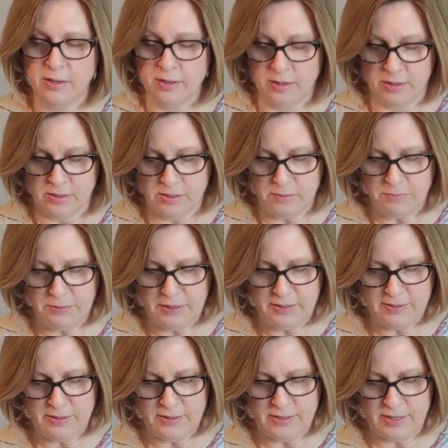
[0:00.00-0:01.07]

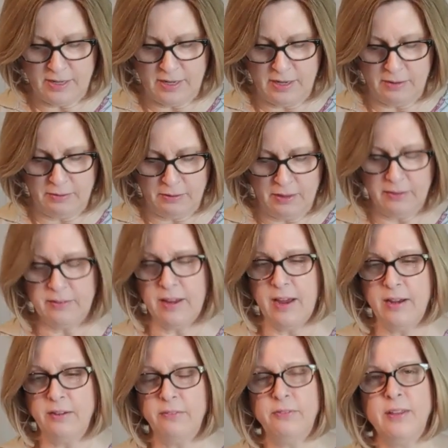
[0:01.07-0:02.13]
Simplicity is kind
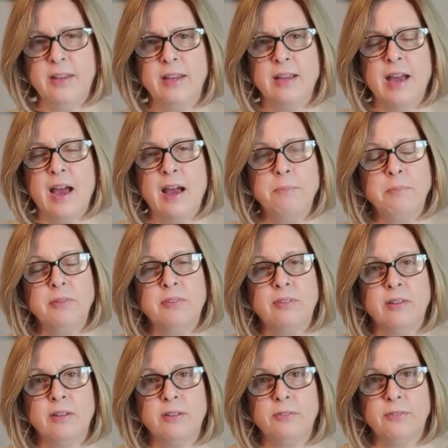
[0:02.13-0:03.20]
of the opposite
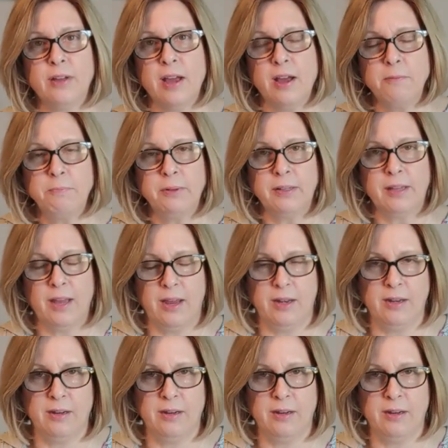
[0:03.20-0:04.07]
of complicated.